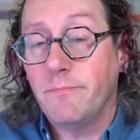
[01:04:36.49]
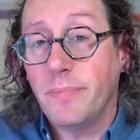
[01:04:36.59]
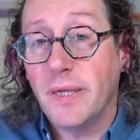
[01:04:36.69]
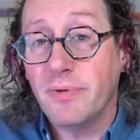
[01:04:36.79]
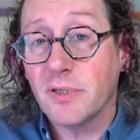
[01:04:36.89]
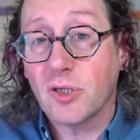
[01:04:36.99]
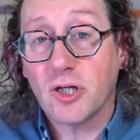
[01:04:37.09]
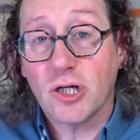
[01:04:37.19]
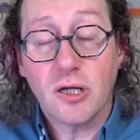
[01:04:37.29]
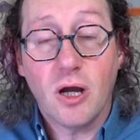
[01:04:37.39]
People
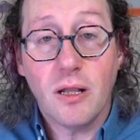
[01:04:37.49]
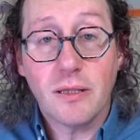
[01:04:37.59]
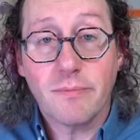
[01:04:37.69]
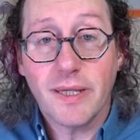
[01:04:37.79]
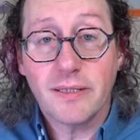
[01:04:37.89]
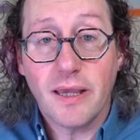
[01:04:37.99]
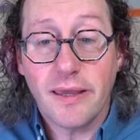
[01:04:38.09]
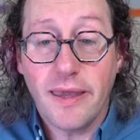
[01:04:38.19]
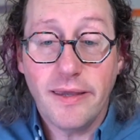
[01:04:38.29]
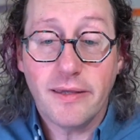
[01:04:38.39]
started calling me and
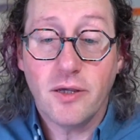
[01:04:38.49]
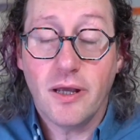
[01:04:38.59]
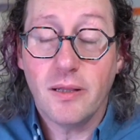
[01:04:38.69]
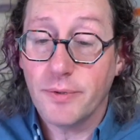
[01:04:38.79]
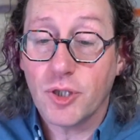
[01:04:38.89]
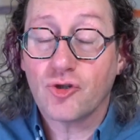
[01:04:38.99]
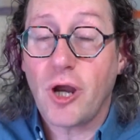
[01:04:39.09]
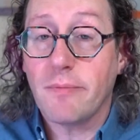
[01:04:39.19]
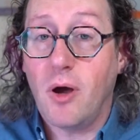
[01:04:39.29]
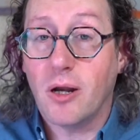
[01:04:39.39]
saying, hey, can you help us
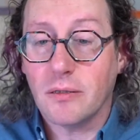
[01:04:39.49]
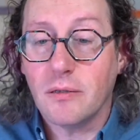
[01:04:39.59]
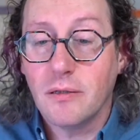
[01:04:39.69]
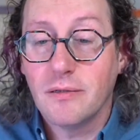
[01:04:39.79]
threat model?